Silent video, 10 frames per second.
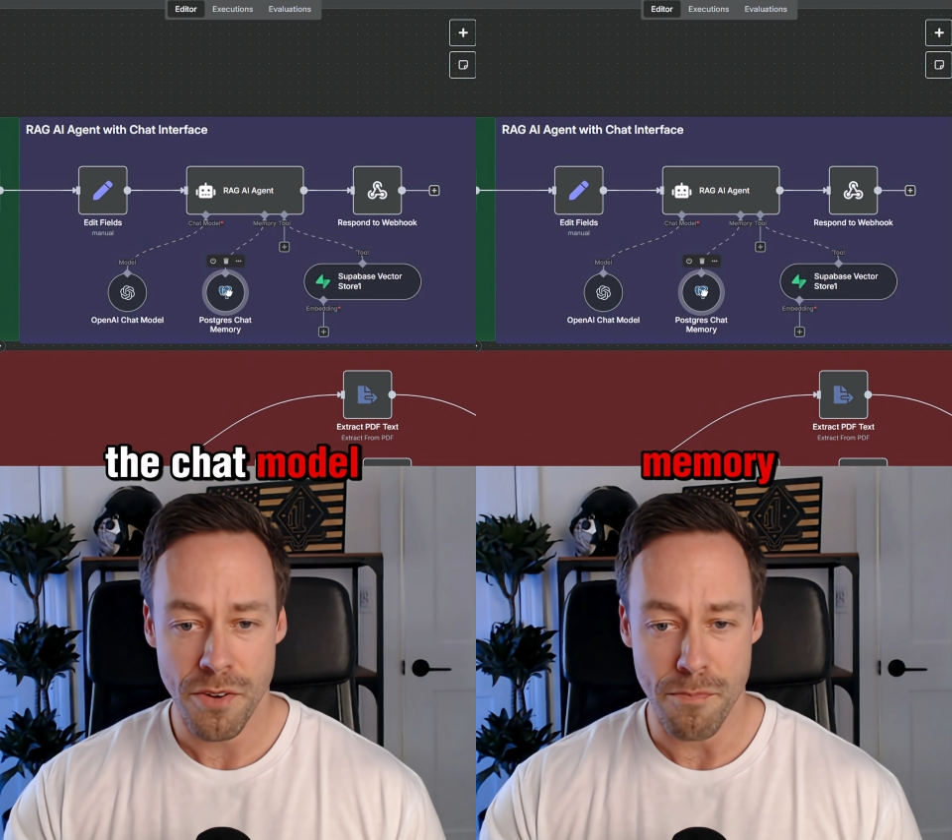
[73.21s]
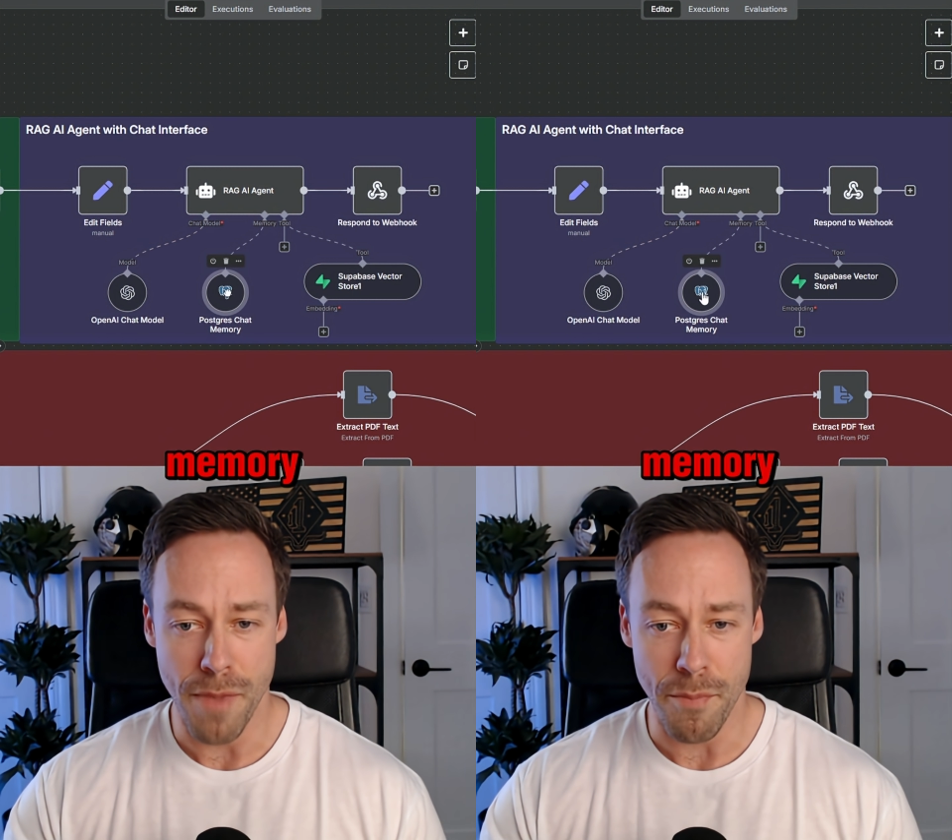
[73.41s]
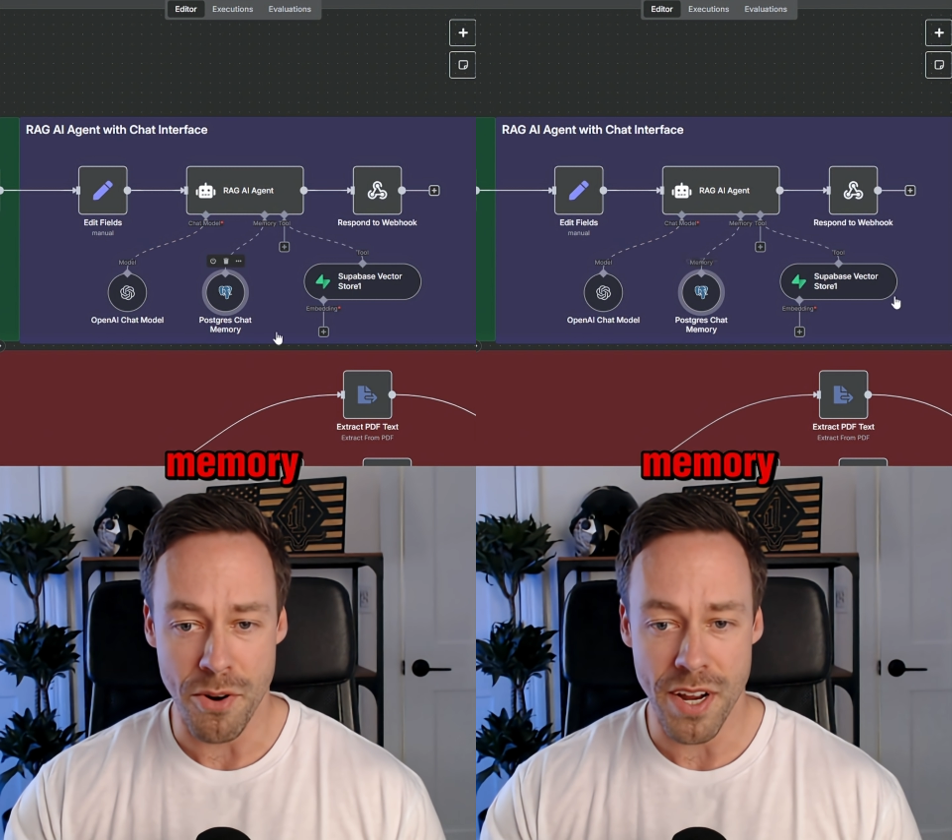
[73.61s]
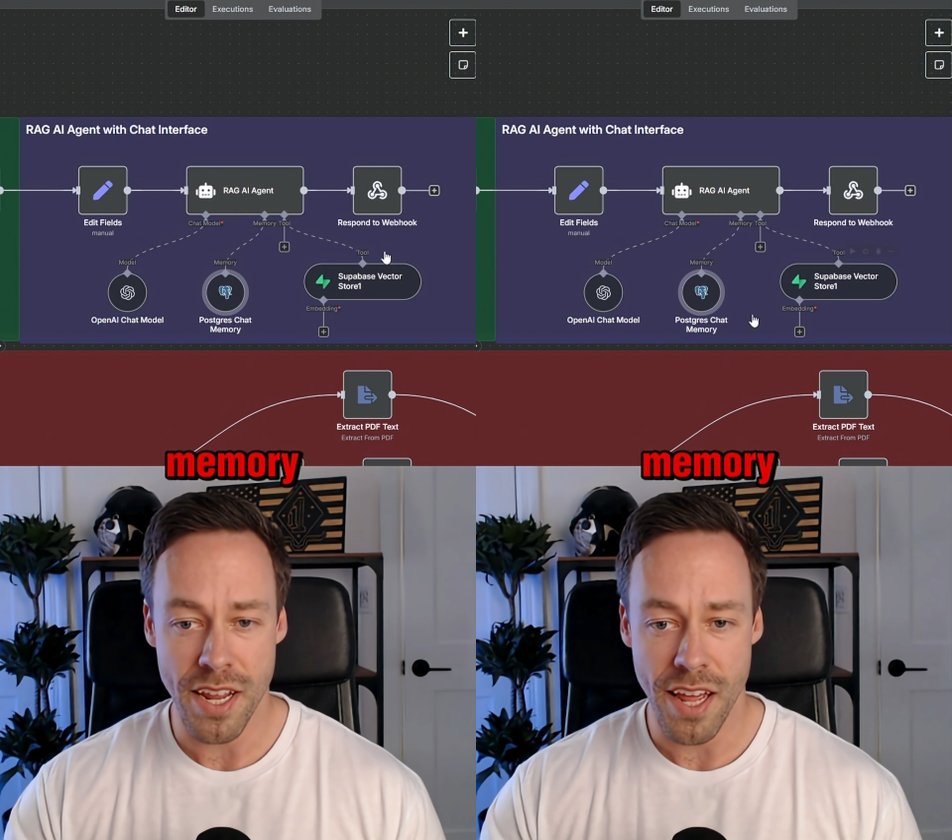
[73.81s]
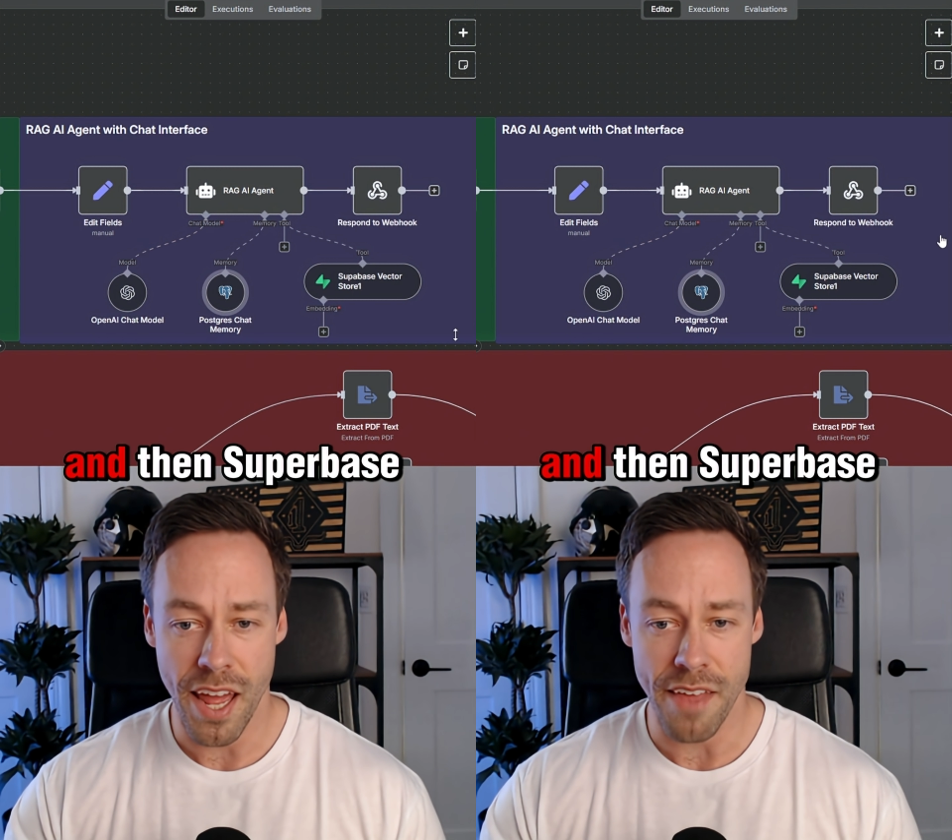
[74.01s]

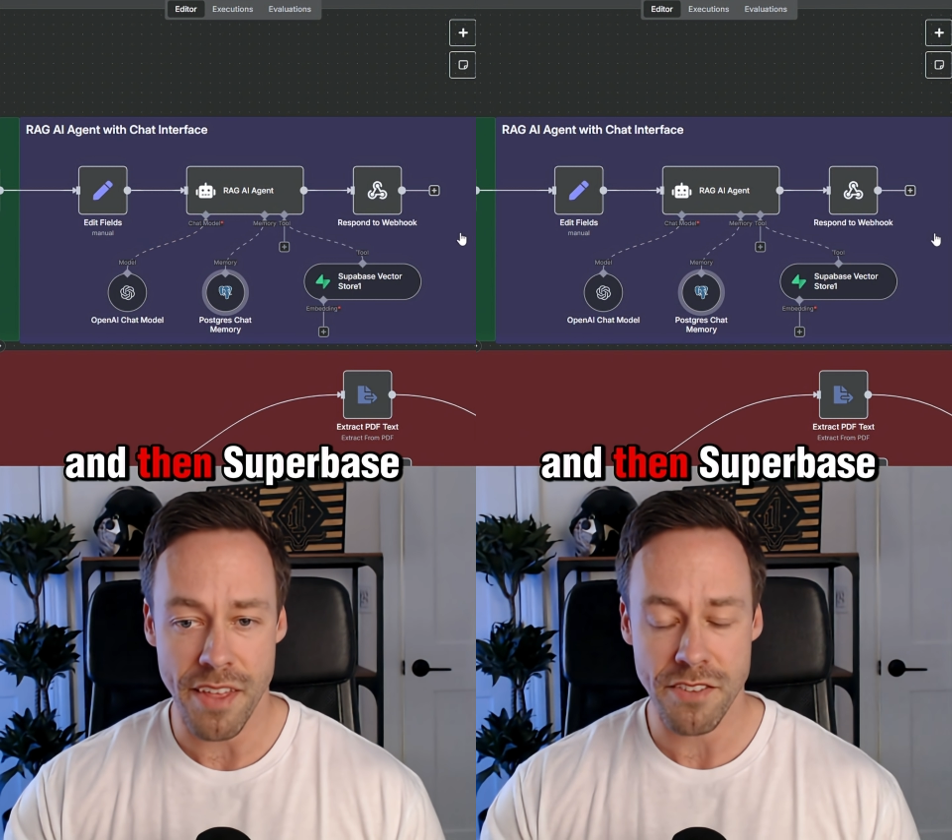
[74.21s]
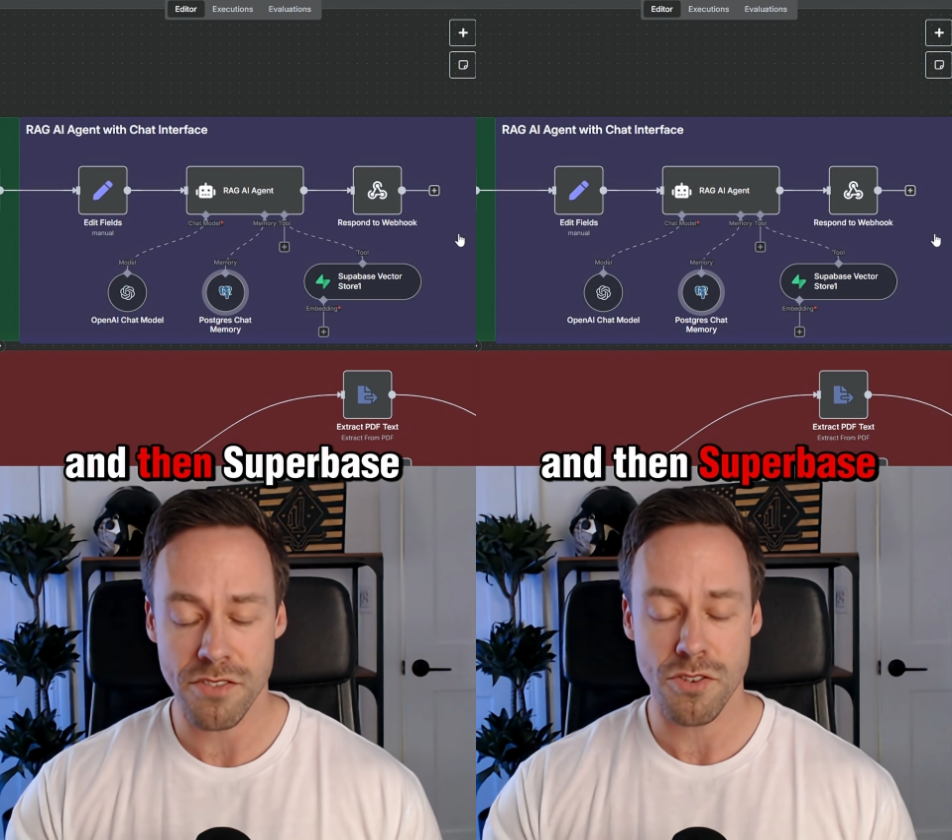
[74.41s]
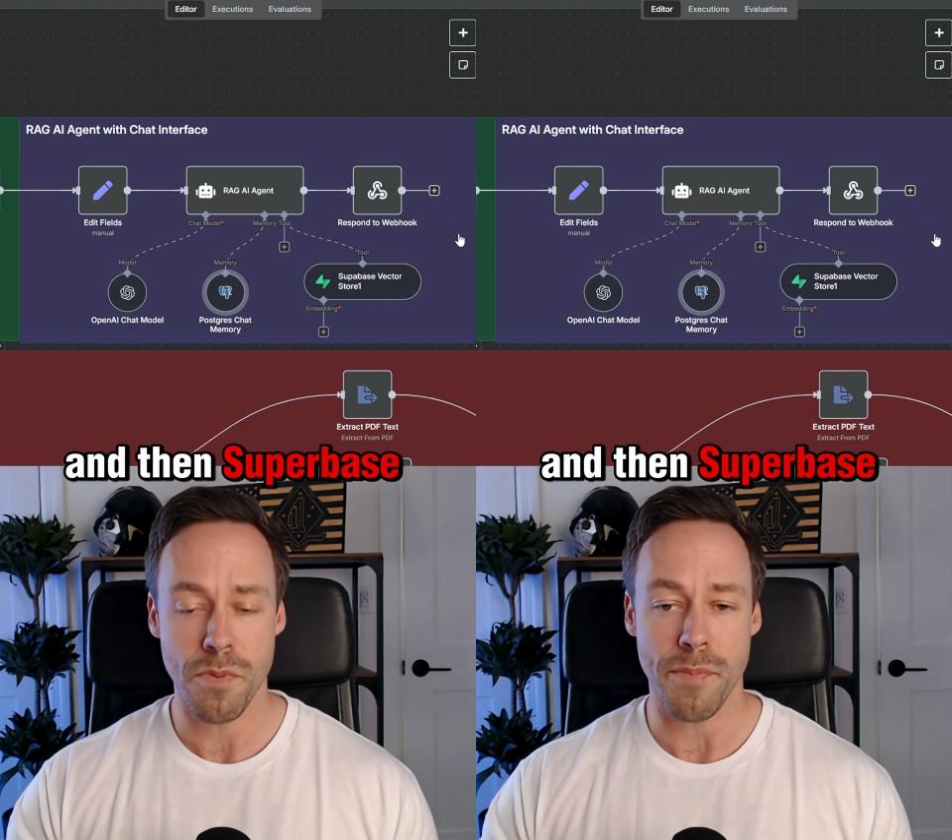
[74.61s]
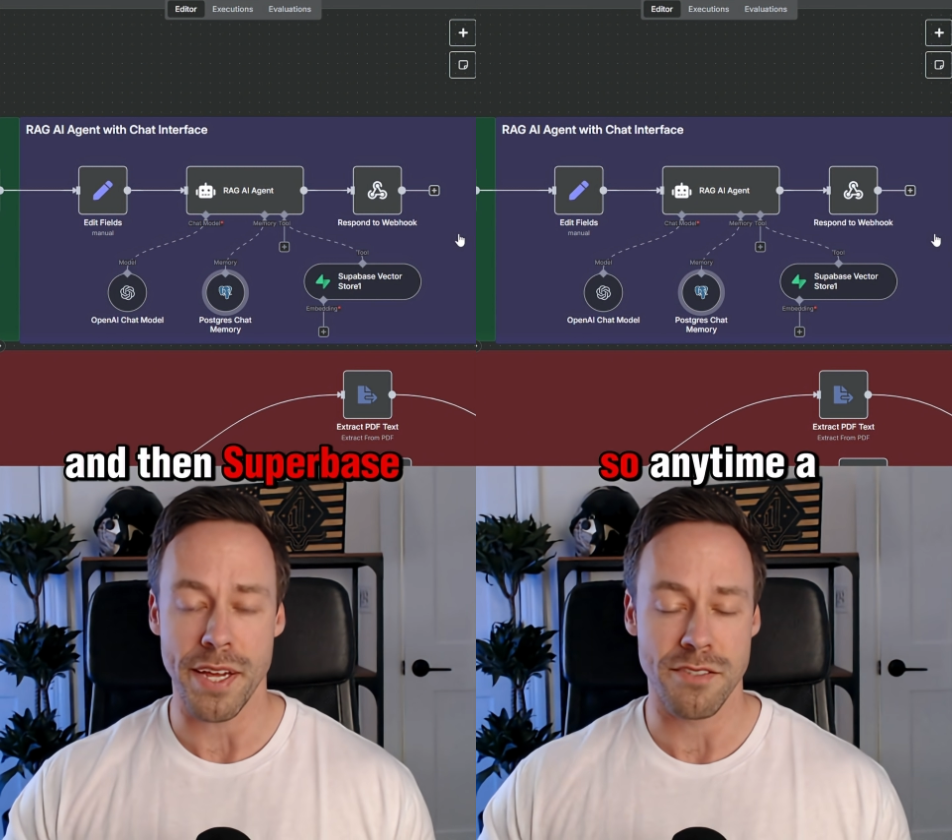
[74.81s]
memory, and then Supabase.